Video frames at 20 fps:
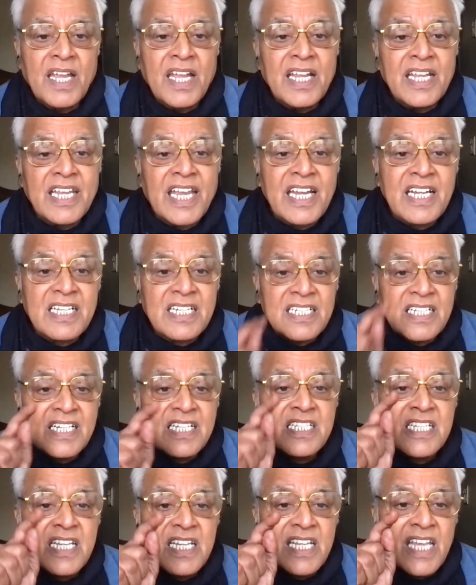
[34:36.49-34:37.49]
8 years
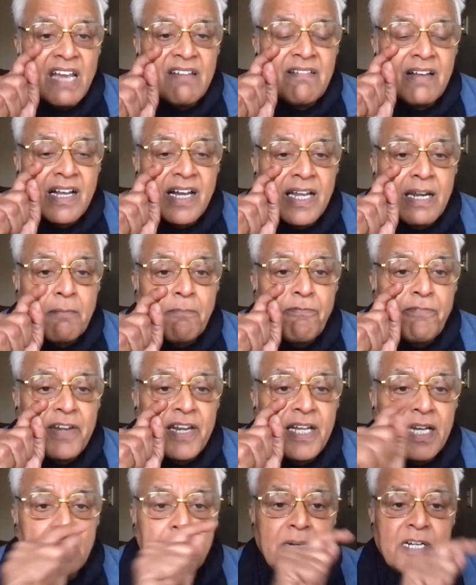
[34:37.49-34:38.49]
he gave a corrupt-free
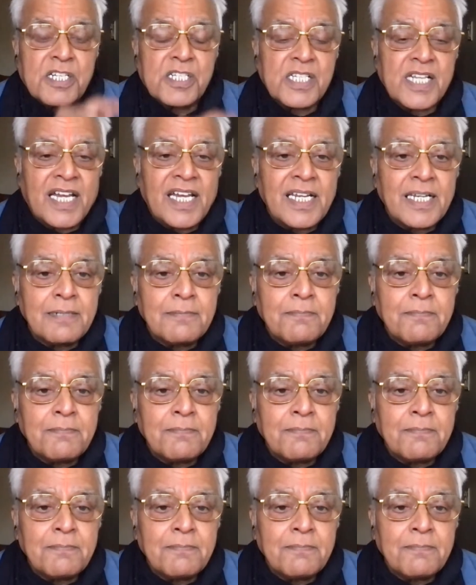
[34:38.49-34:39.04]
government, sir.